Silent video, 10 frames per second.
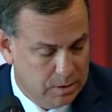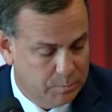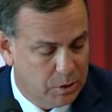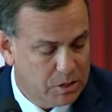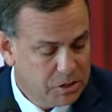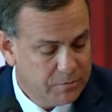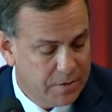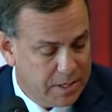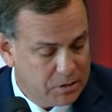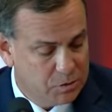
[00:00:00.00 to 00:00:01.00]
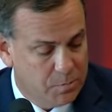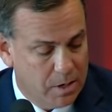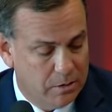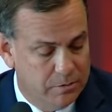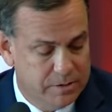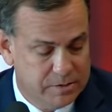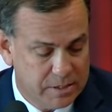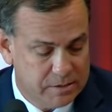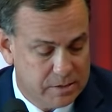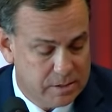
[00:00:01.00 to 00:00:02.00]
The project financial model
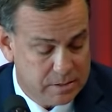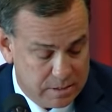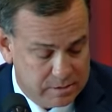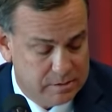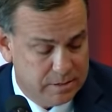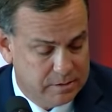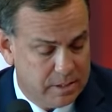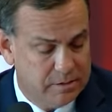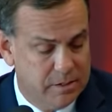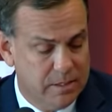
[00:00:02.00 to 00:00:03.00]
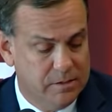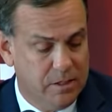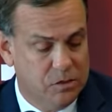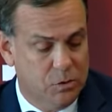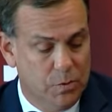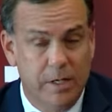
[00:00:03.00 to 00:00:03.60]
necessi necessitates us to